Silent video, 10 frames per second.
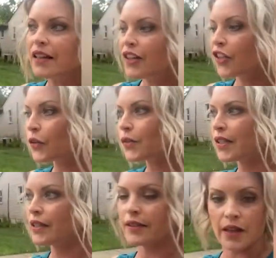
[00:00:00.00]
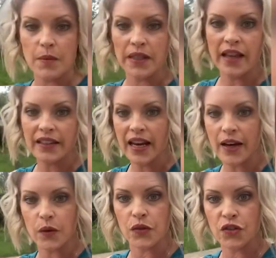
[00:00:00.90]
you don't see the same exact
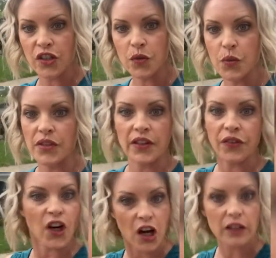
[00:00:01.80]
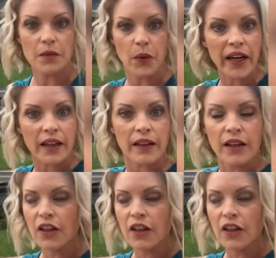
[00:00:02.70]
house just with a different color brick.